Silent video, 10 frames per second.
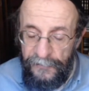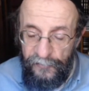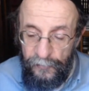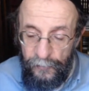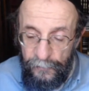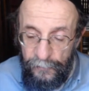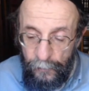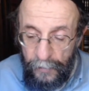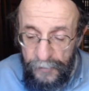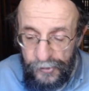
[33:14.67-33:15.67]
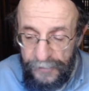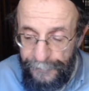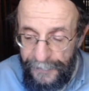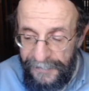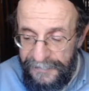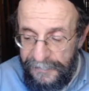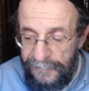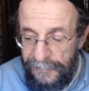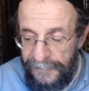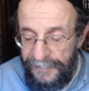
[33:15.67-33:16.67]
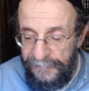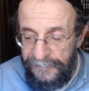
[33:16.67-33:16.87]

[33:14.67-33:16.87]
to worship any kind